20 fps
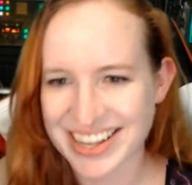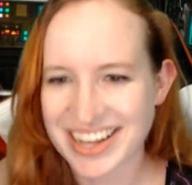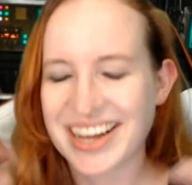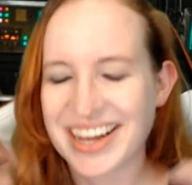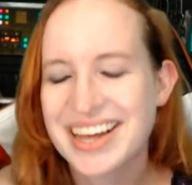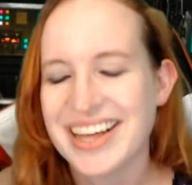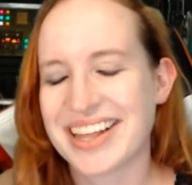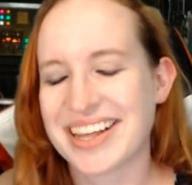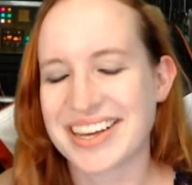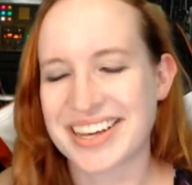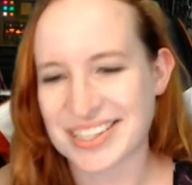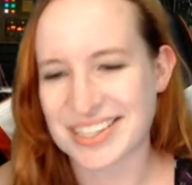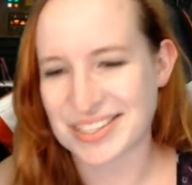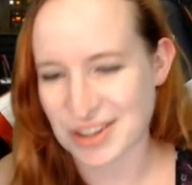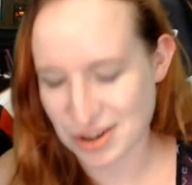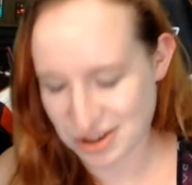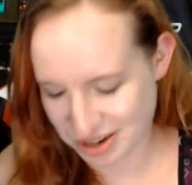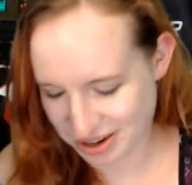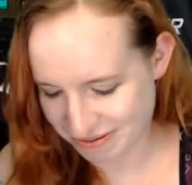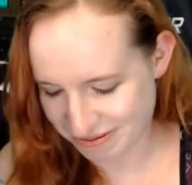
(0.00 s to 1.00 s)
it gets all
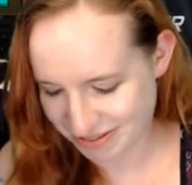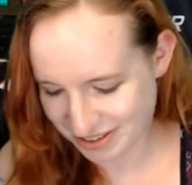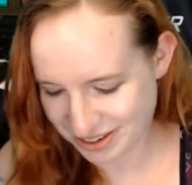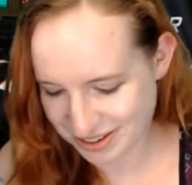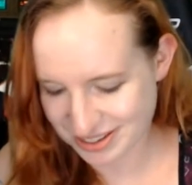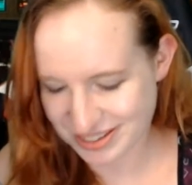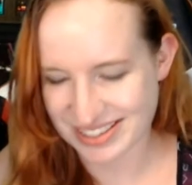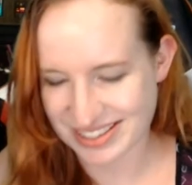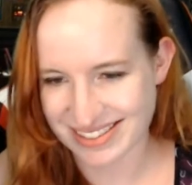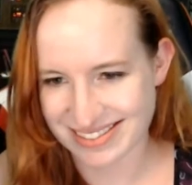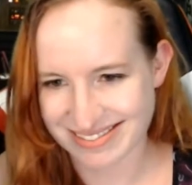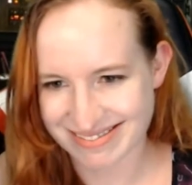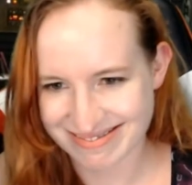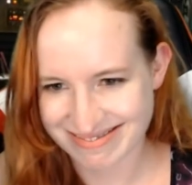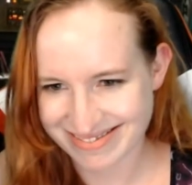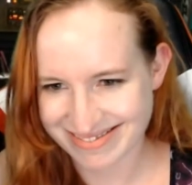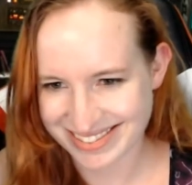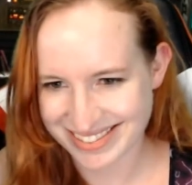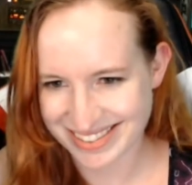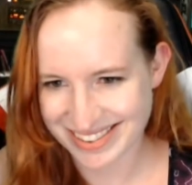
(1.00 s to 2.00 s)
confused and
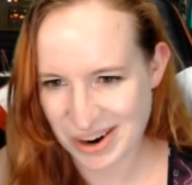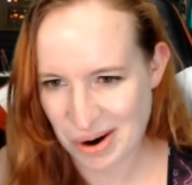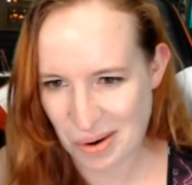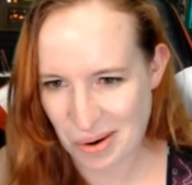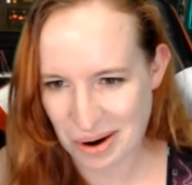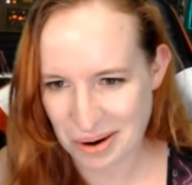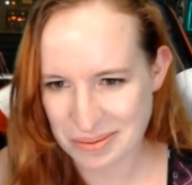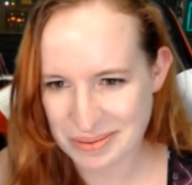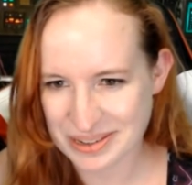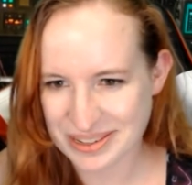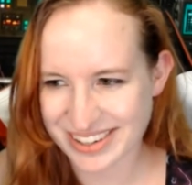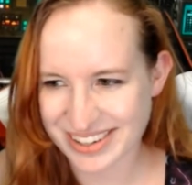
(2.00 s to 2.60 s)
horrible.